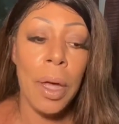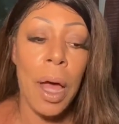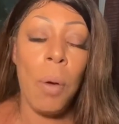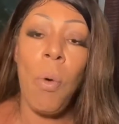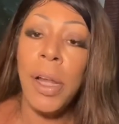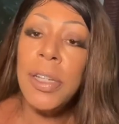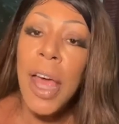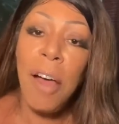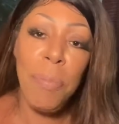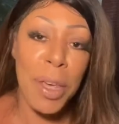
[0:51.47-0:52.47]
I wanted to
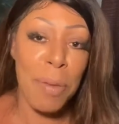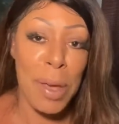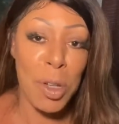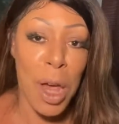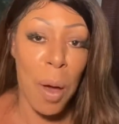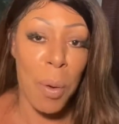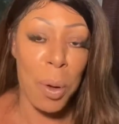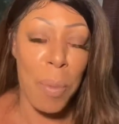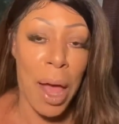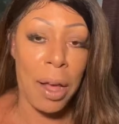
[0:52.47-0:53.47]
have PMH Atwater
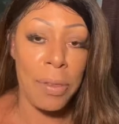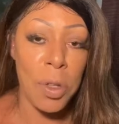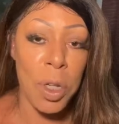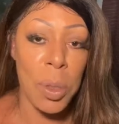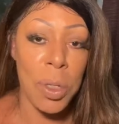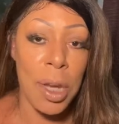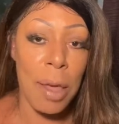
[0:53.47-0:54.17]
back on the show today